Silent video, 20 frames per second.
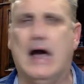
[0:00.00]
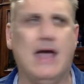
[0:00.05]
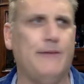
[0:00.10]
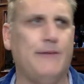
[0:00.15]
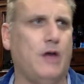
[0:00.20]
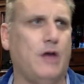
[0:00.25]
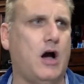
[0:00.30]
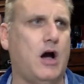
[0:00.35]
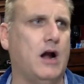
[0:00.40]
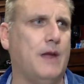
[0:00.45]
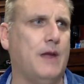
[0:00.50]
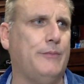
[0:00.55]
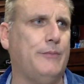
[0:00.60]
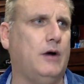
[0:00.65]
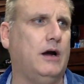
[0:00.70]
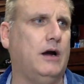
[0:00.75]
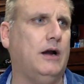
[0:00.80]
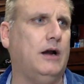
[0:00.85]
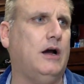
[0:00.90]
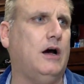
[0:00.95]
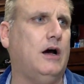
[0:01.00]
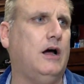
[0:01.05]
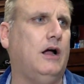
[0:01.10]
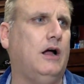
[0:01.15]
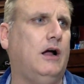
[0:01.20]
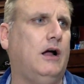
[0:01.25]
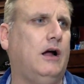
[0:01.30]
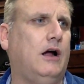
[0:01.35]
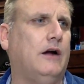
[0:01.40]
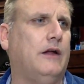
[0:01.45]
am caught up on
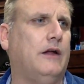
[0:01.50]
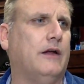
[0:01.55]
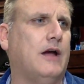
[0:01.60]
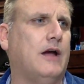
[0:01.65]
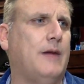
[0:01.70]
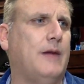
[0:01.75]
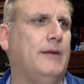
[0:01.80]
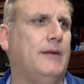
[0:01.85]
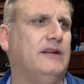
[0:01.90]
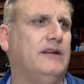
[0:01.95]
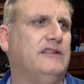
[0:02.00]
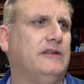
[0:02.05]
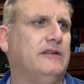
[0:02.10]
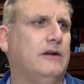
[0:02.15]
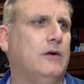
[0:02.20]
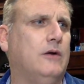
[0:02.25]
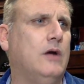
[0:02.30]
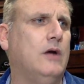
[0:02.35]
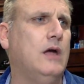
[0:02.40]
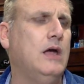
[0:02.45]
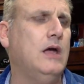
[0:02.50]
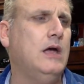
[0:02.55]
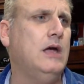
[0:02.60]
all the comments. So,